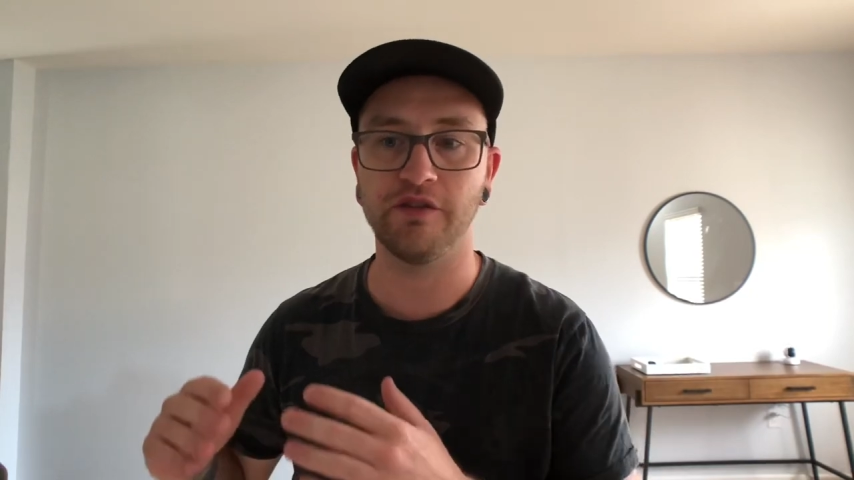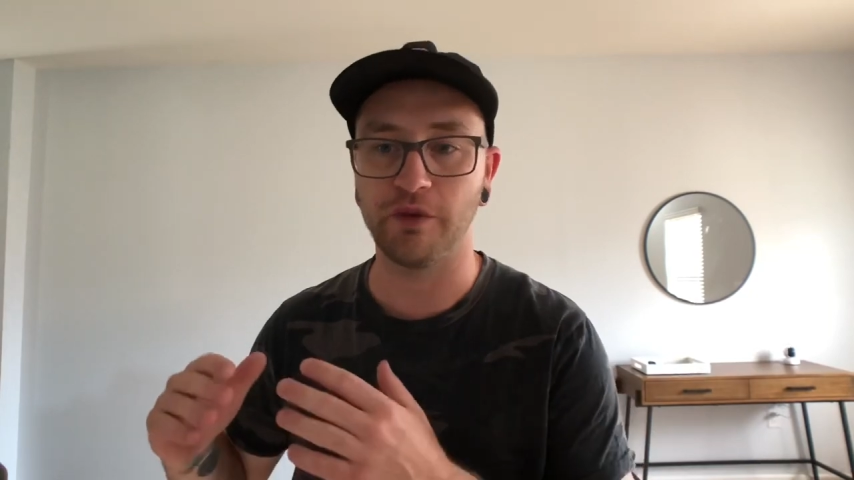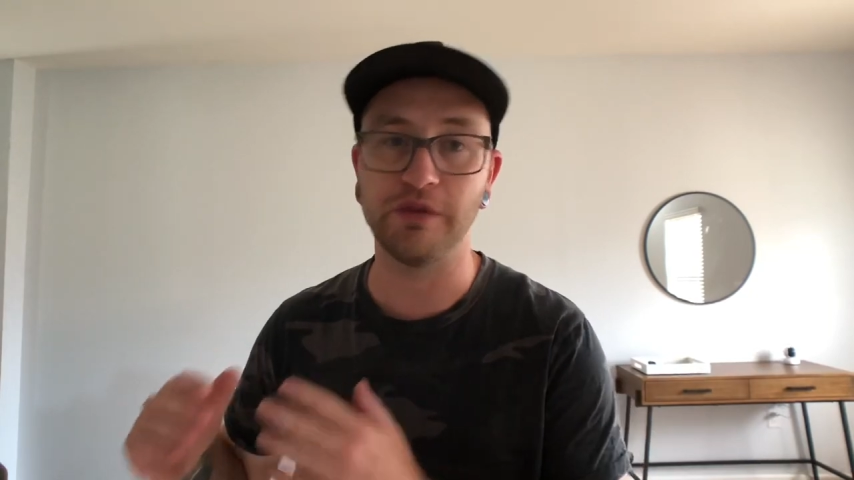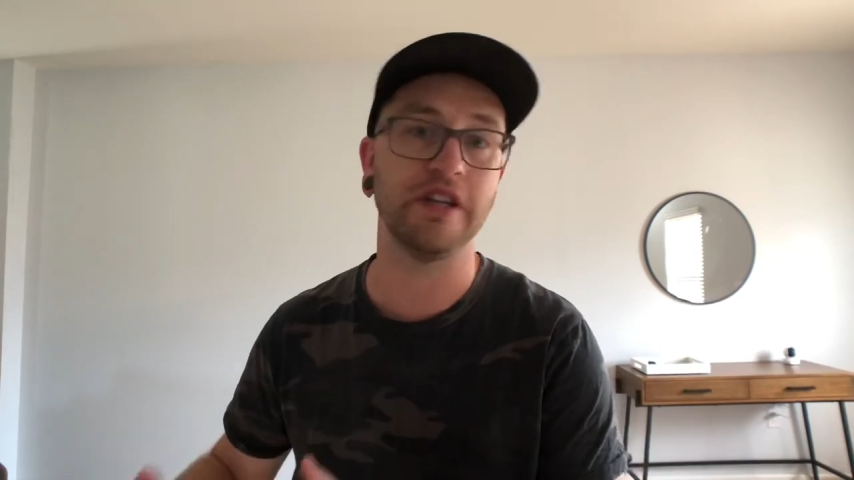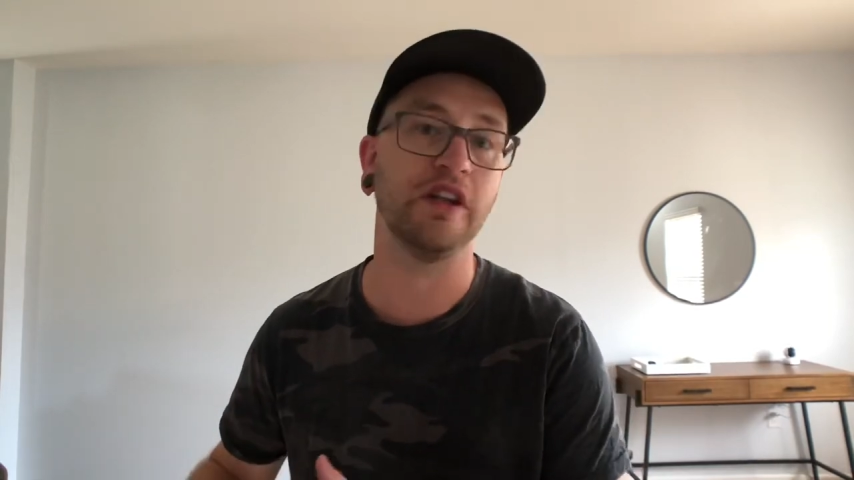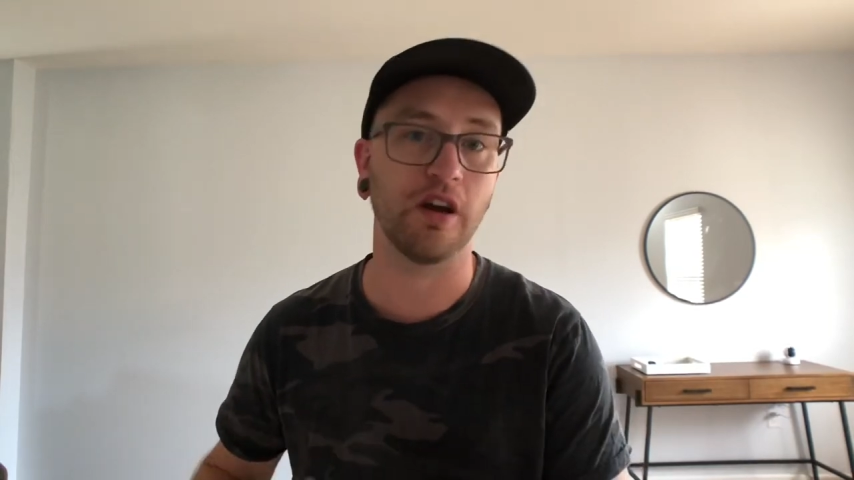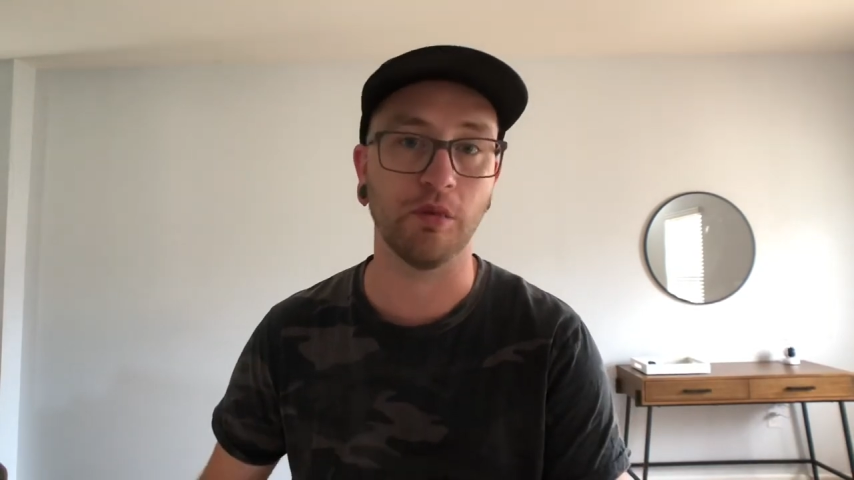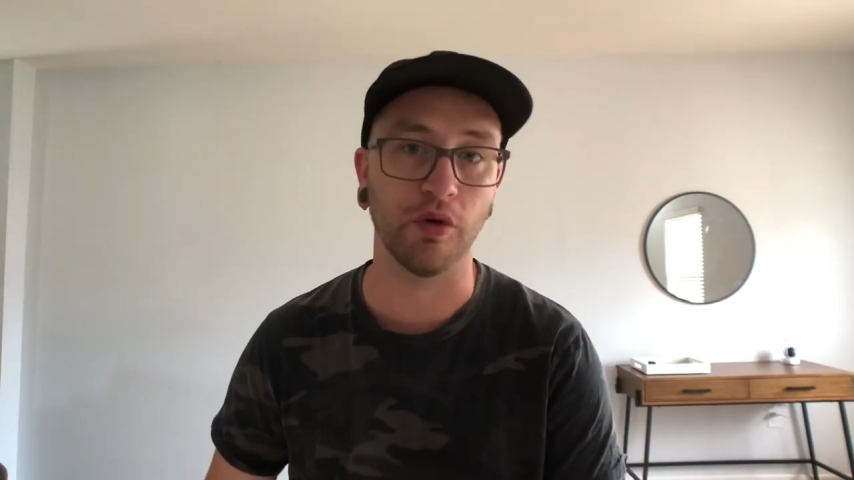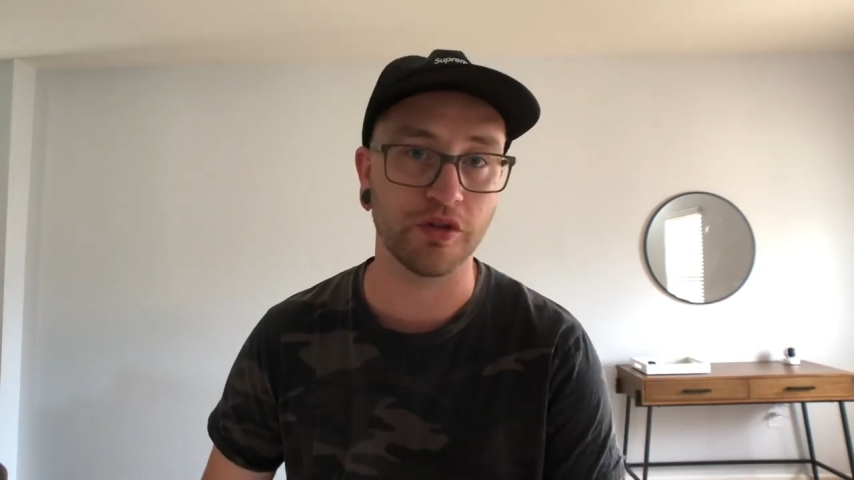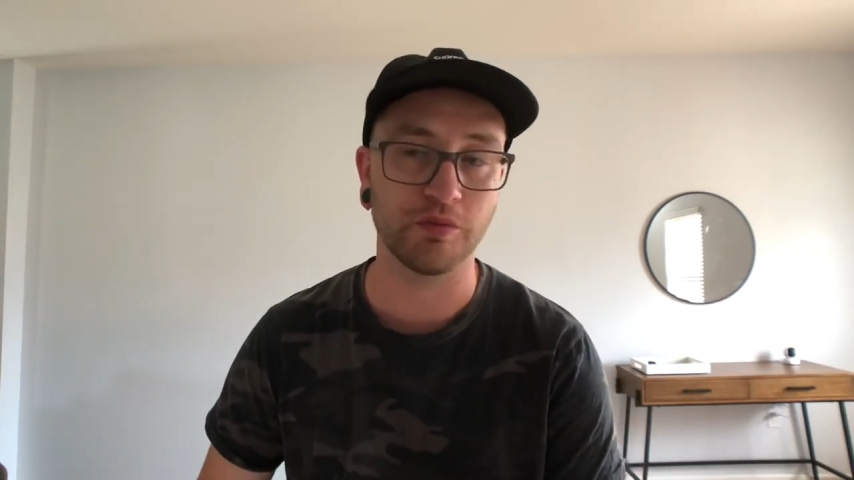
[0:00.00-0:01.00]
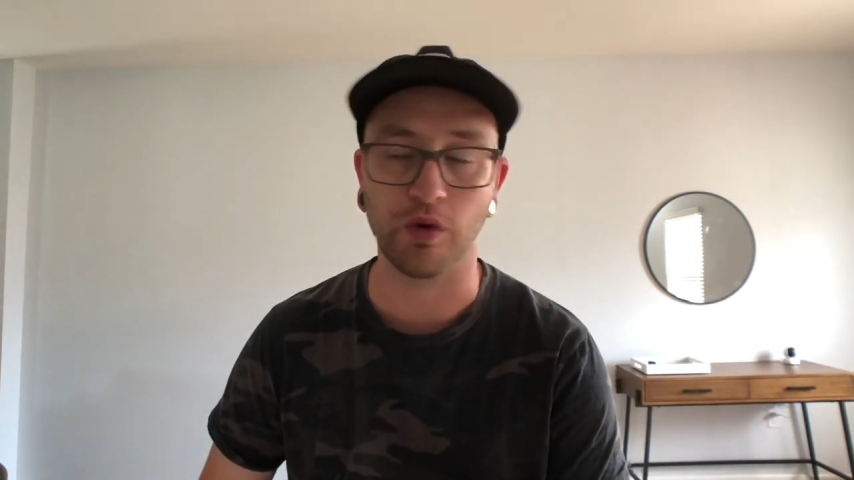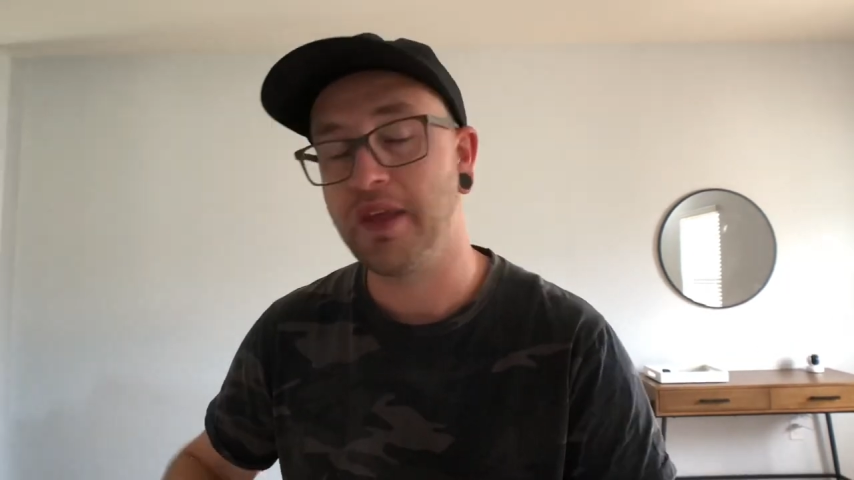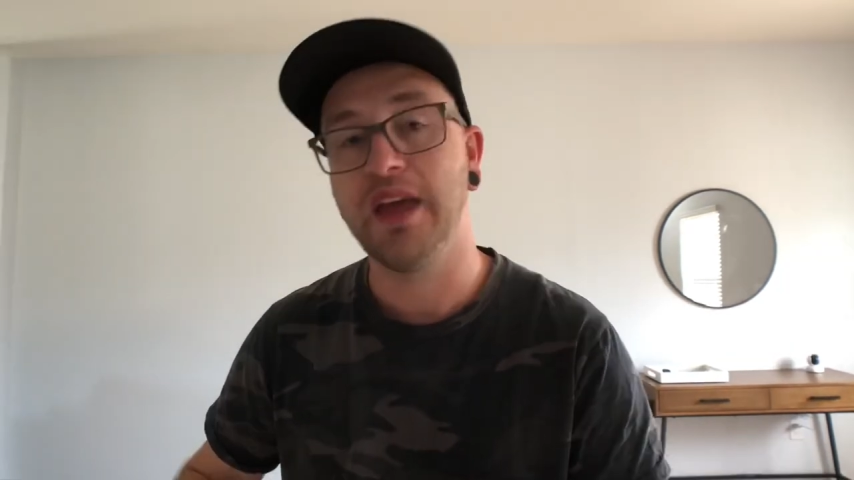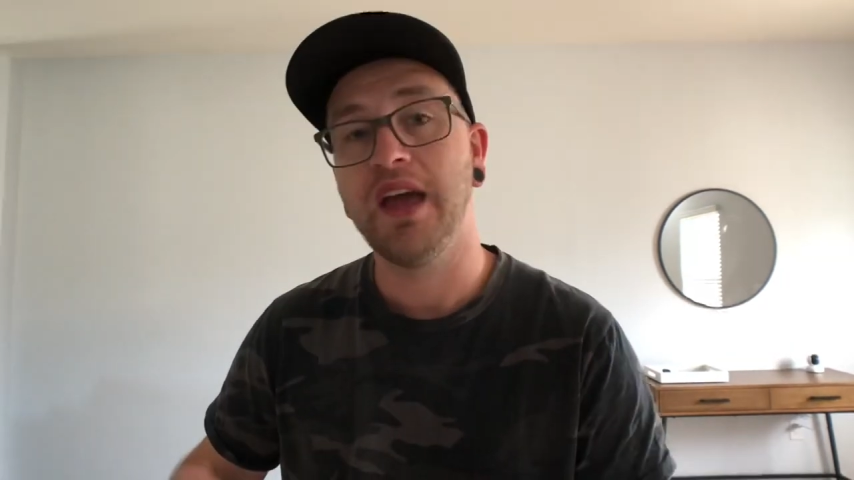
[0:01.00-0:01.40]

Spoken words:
from DDR Motorsport.